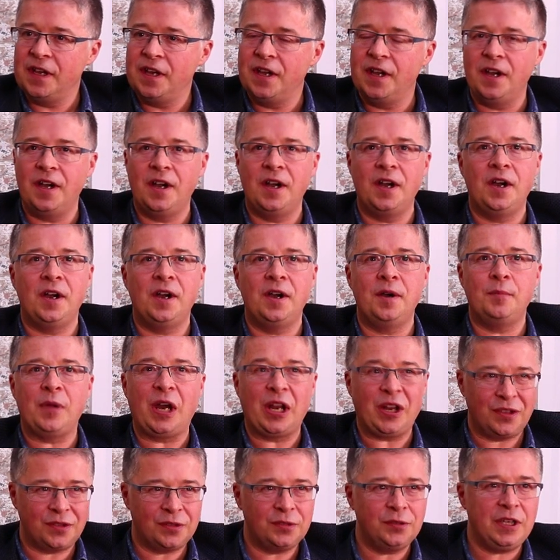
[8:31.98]
And I
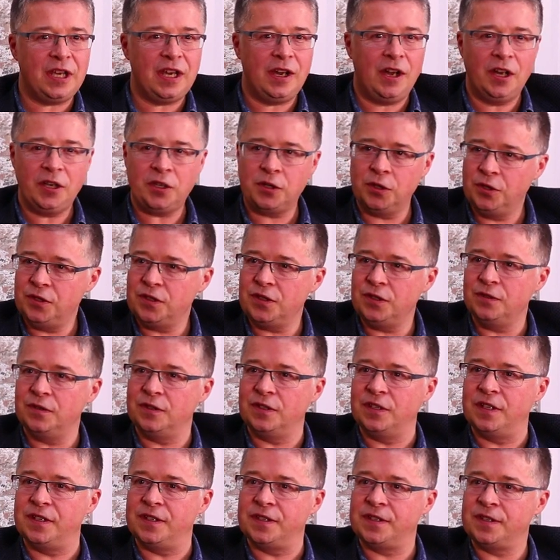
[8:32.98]
thought, yeah, I could do
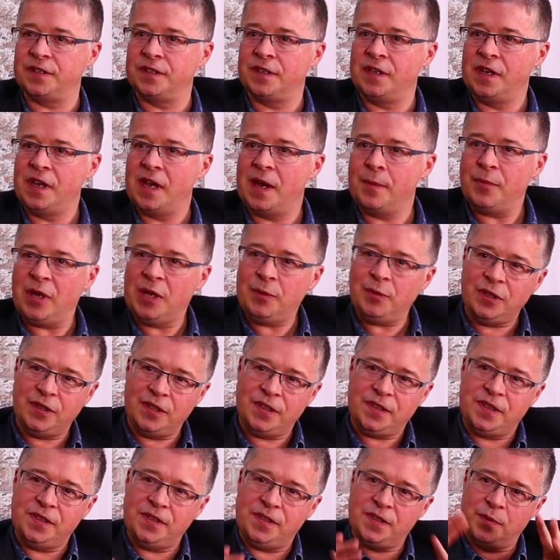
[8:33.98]
this. And maybe
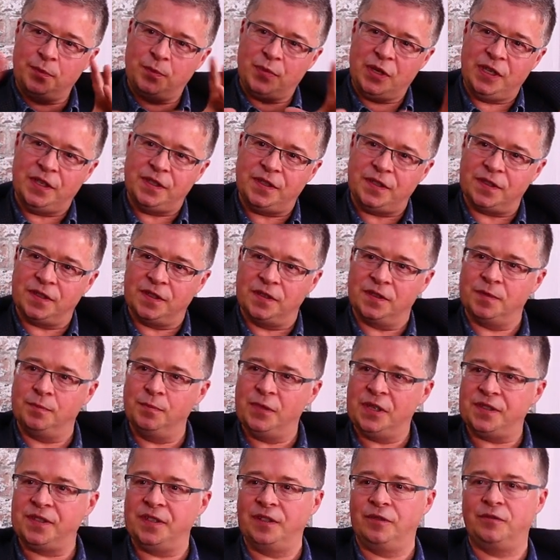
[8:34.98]
this is the piece that's
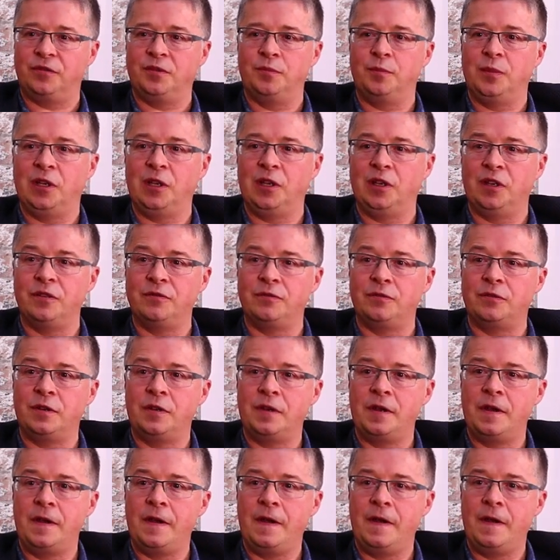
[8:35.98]
missing from my life.
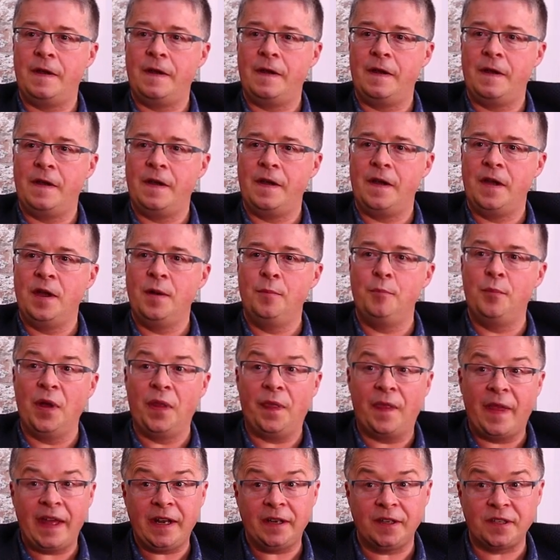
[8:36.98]
But
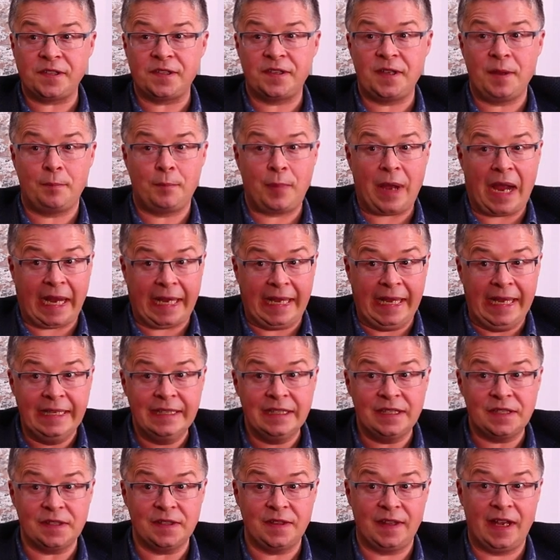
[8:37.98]
then I stepped back
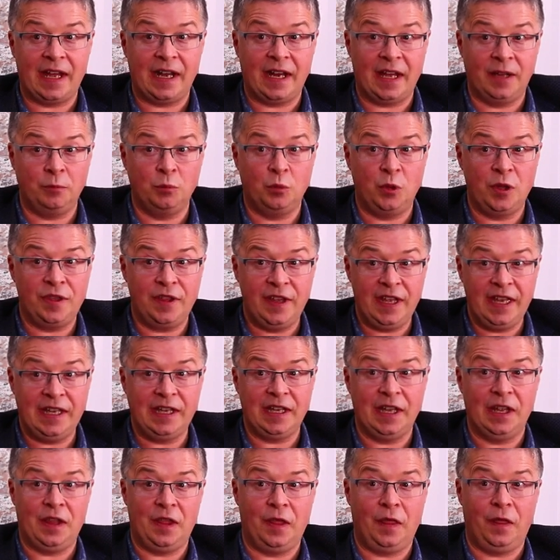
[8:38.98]
into that, and
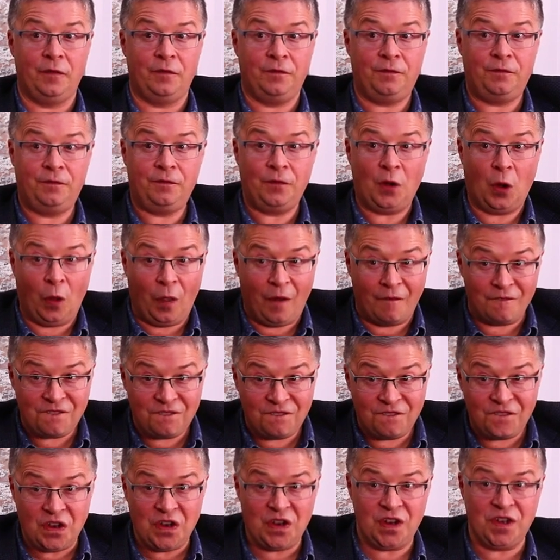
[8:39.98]
on the
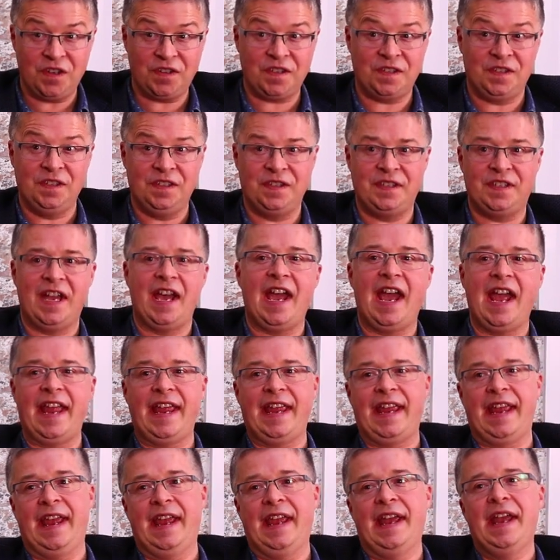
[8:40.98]
first day,
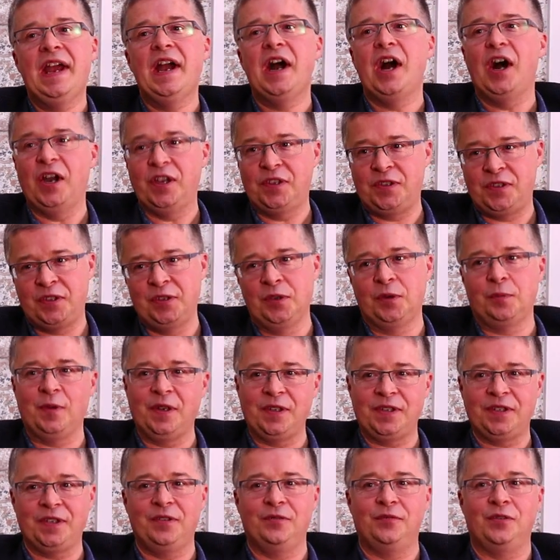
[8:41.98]
I took
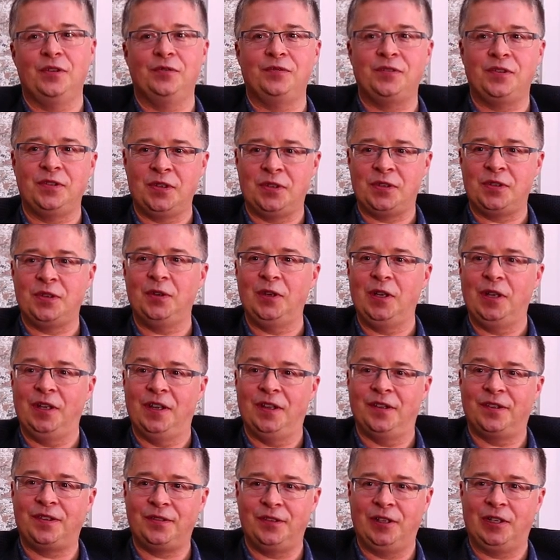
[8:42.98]
myself off to the toilet at
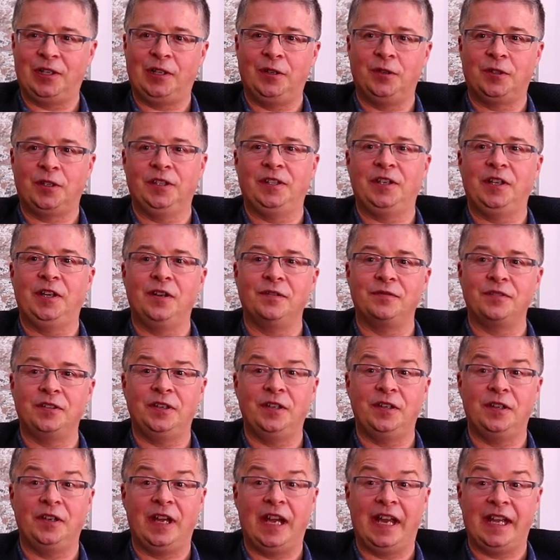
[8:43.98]
3 o'clock in the
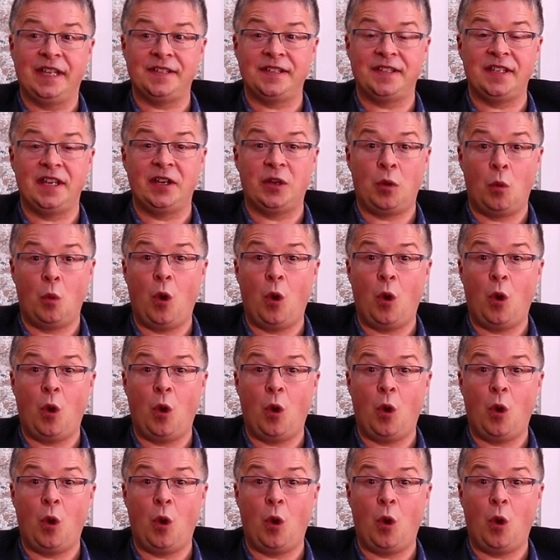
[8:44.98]
afternoon and said,